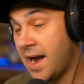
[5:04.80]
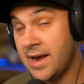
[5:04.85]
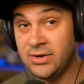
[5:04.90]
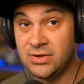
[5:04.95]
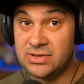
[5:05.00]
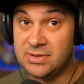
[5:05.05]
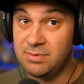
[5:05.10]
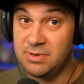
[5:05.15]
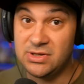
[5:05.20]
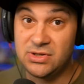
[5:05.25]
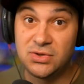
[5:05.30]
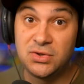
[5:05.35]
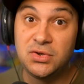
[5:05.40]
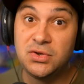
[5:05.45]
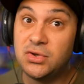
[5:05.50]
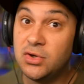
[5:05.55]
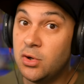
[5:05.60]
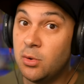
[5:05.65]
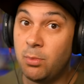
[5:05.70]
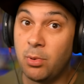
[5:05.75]
I used to be
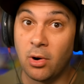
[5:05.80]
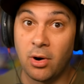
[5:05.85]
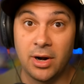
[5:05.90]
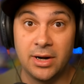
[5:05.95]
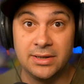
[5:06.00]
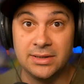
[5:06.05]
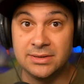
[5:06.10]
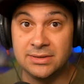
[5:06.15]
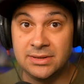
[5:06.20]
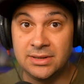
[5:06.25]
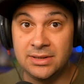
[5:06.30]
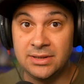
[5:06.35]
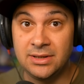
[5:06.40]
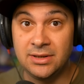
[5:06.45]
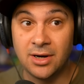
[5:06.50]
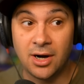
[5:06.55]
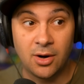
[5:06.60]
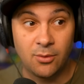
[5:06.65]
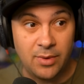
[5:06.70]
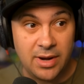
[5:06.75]
super into
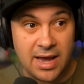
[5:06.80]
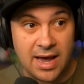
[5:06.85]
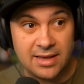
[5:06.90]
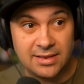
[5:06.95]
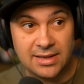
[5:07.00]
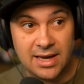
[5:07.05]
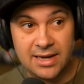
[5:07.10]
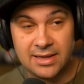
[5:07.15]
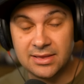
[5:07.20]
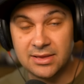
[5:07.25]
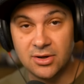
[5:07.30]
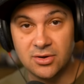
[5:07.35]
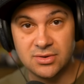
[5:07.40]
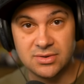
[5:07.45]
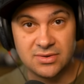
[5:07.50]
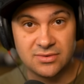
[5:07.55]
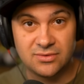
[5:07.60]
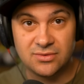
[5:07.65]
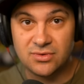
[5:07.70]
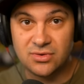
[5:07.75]
DDR. We had like
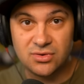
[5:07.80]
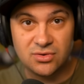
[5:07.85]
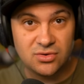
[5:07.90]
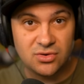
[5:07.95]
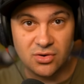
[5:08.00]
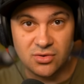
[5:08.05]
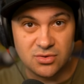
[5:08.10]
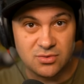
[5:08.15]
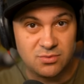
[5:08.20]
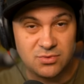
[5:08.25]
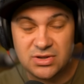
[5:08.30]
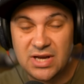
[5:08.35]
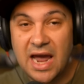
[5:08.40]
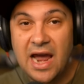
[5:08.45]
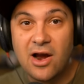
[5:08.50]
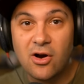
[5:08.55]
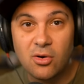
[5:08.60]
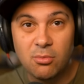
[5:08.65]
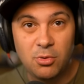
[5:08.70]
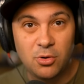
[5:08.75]
those
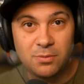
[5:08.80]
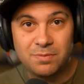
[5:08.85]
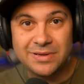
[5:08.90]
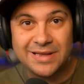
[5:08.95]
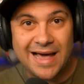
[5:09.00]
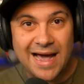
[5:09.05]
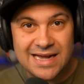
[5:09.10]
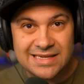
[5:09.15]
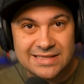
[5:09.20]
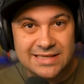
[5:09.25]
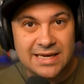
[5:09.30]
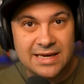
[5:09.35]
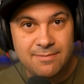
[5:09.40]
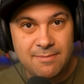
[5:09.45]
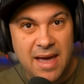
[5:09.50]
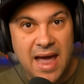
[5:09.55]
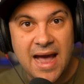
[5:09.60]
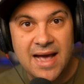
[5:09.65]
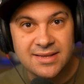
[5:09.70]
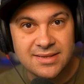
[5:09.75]
terrible plastic
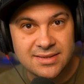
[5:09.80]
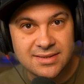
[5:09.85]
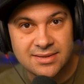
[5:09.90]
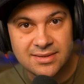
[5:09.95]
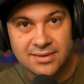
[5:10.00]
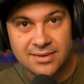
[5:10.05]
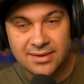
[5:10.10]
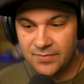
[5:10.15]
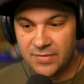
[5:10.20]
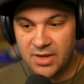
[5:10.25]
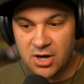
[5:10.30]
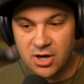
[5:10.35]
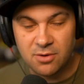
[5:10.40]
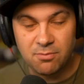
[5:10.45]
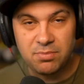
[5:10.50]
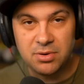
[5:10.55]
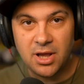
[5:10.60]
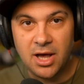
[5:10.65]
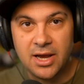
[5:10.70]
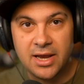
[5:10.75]
mats that you
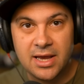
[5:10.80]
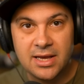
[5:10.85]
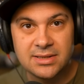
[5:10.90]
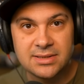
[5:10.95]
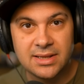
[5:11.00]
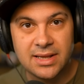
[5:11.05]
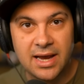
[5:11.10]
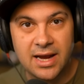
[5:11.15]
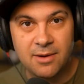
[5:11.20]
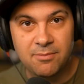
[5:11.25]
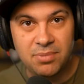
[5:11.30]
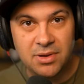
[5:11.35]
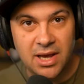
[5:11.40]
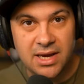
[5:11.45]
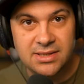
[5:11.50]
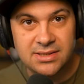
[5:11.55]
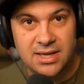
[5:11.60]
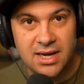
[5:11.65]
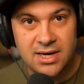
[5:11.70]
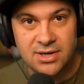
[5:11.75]
could plug into like a
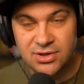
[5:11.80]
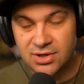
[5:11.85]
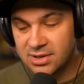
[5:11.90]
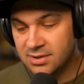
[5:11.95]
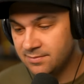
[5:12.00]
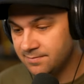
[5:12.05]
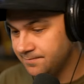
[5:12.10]
PlayStation.